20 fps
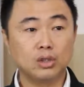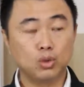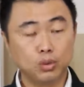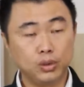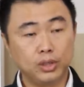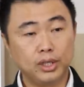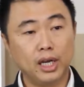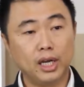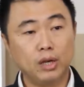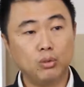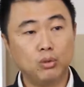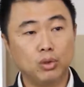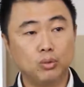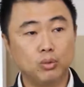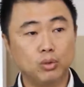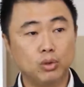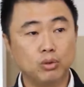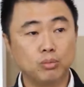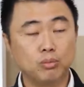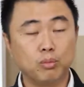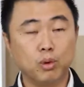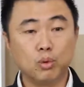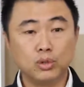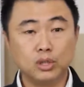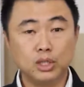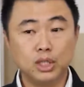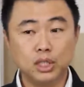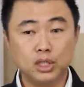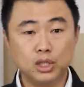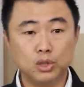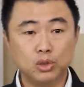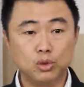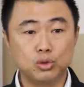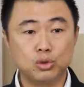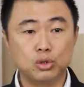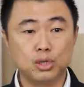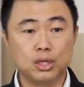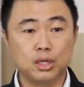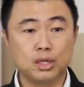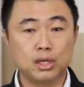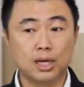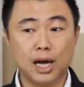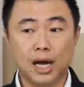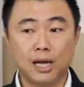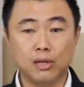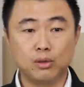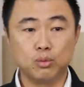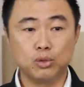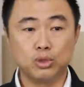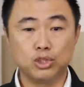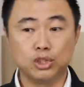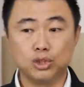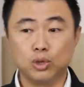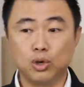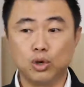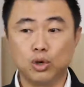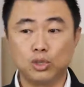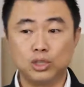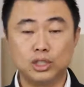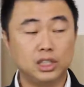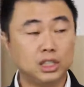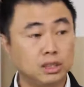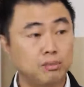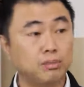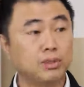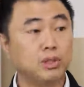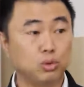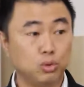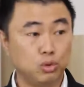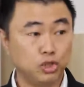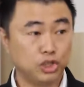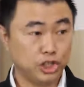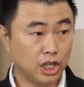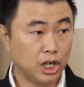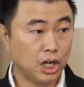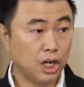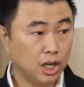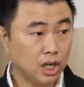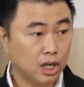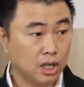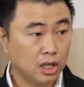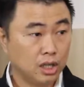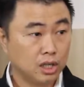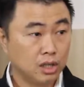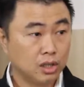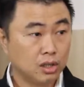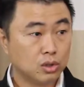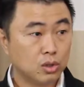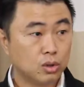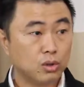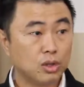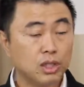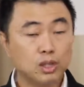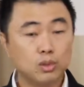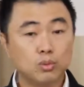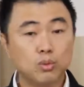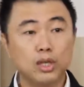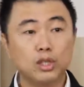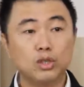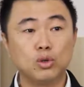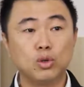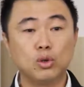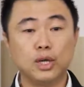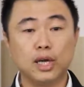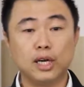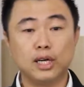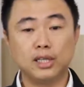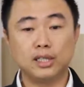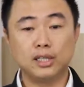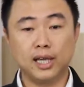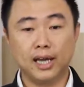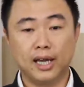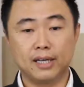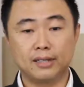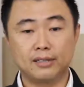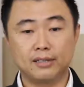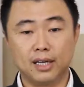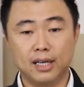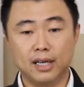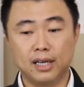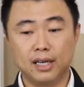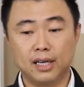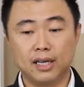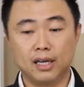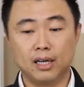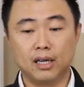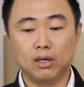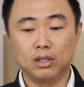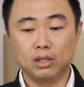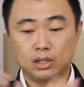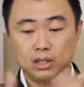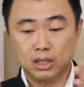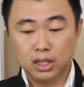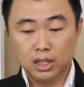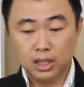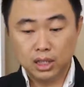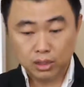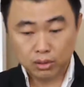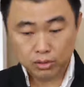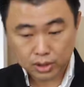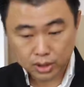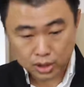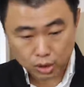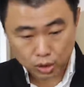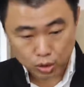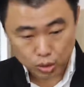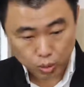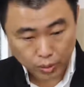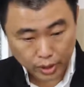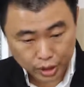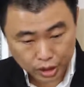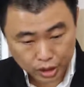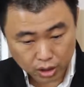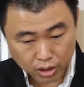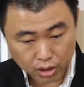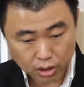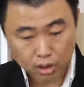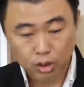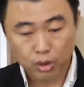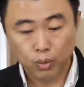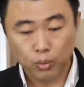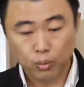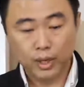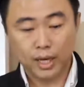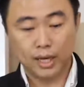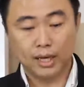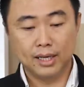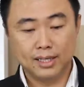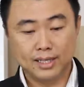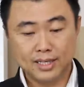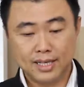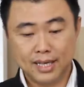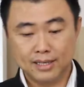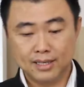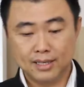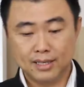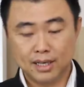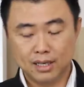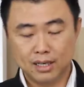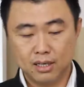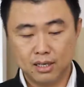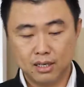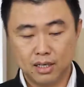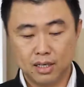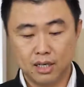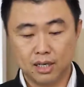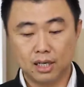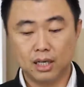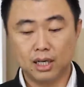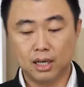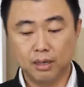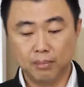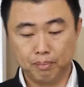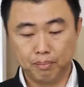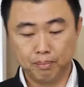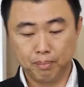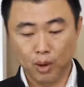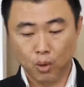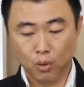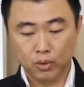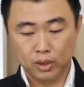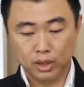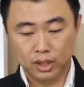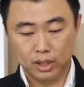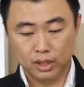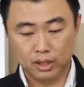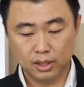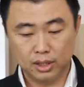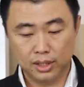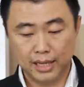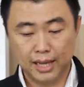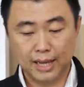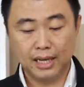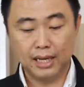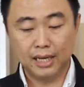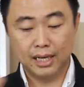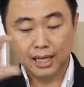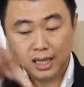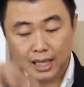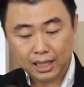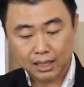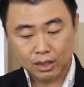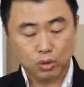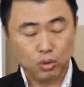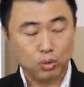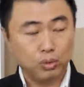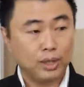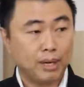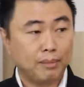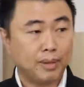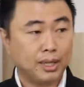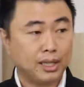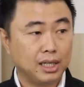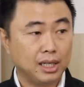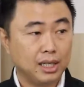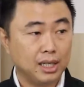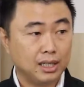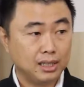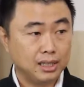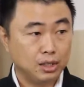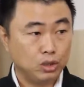today we would mostly use art which is called Qi Men Dun Jia. So this one, you look at it as a single situation. We are assessing the component that lead to that particular